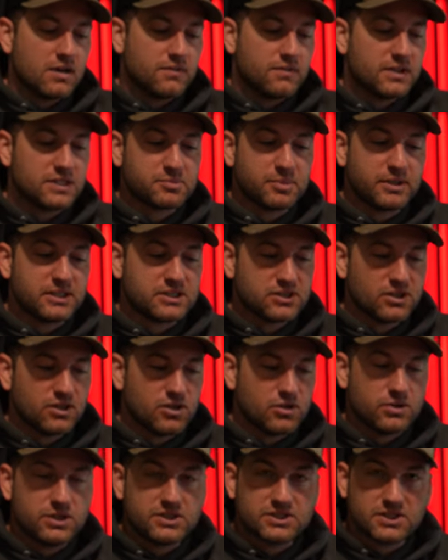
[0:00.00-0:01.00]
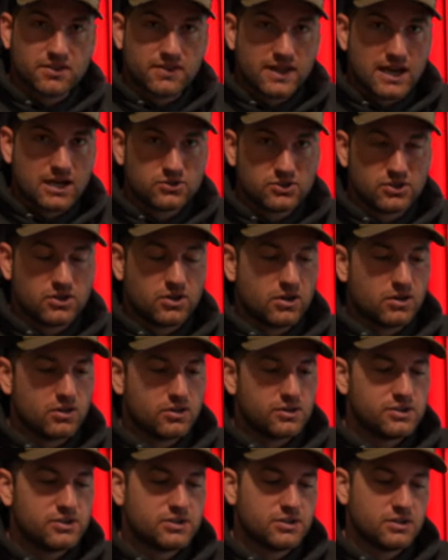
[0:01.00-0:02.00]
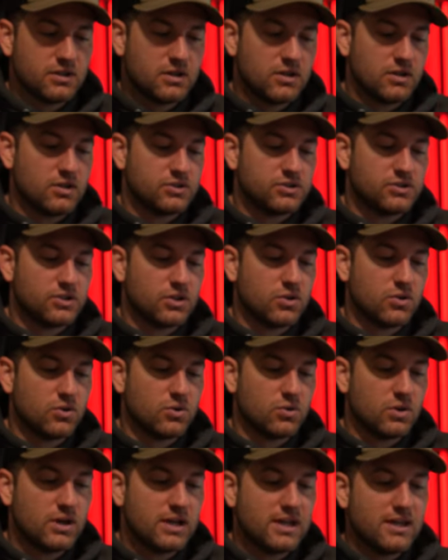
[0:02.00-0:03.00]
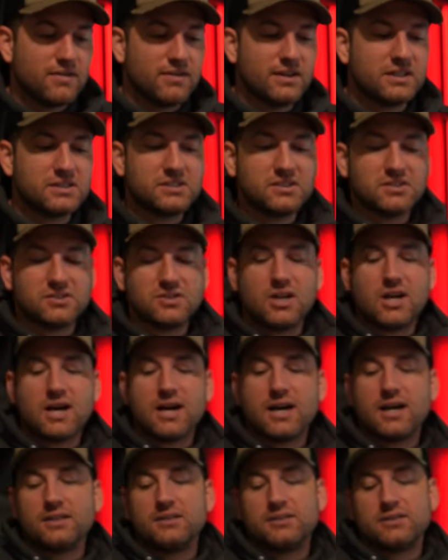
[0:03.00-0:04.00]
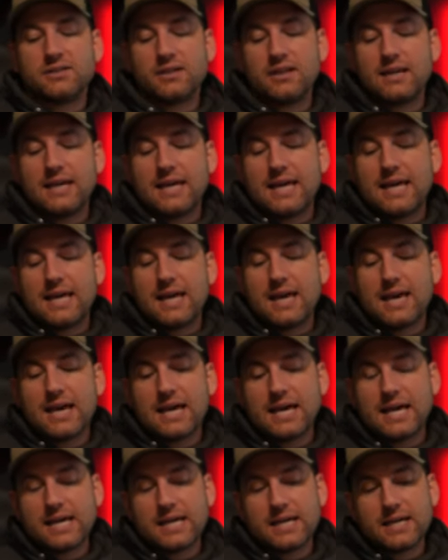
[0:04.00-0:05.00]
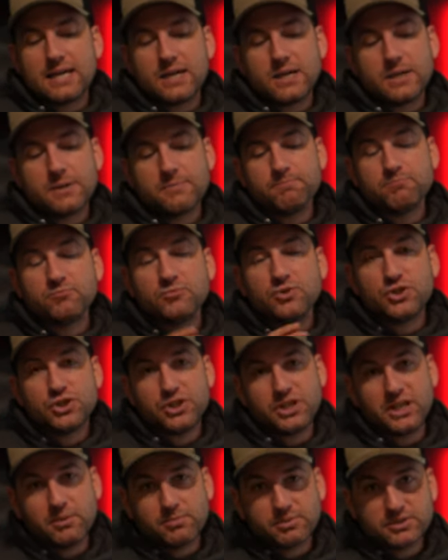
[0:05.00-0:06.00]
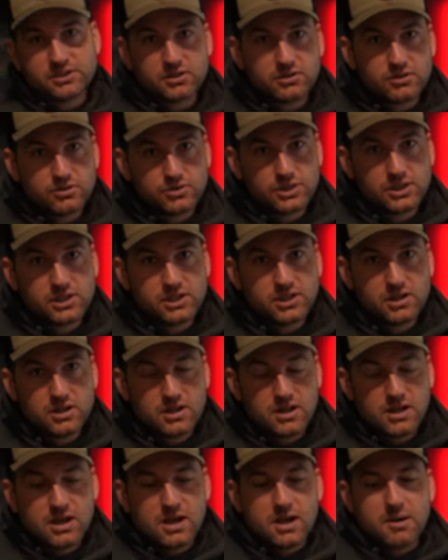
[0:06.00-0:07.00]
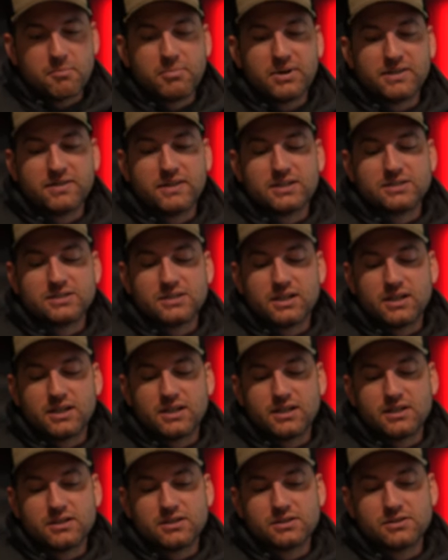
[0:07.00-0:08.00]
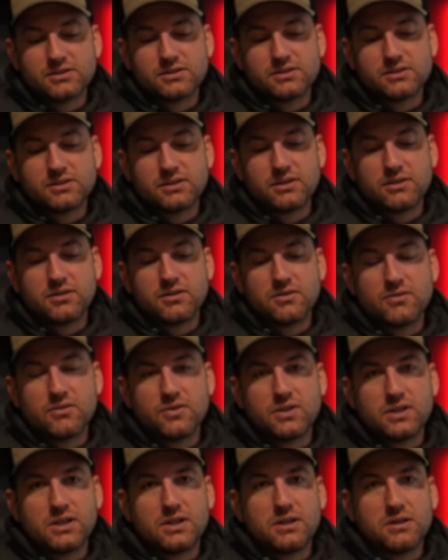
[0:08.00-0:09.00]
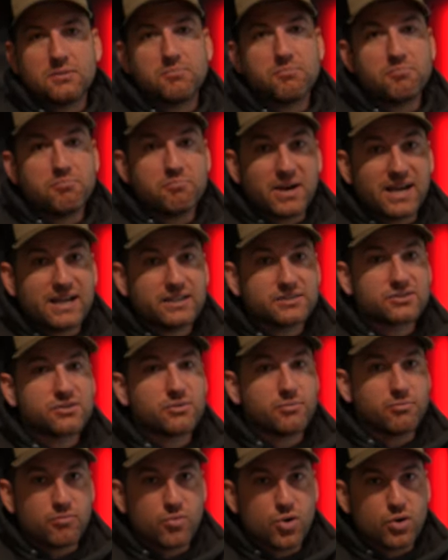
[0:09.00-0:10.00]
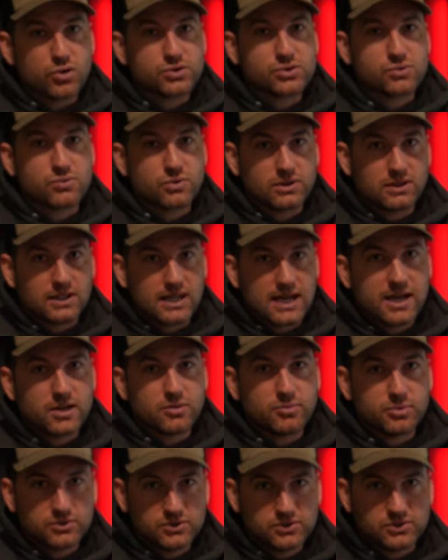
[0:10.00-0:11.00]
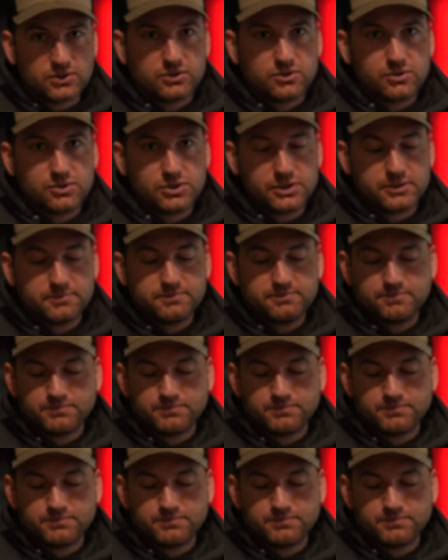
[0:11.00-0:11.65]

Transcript: This piece alone is $1,000, so this is not a cheap solution, but this is the best, most reliable solution.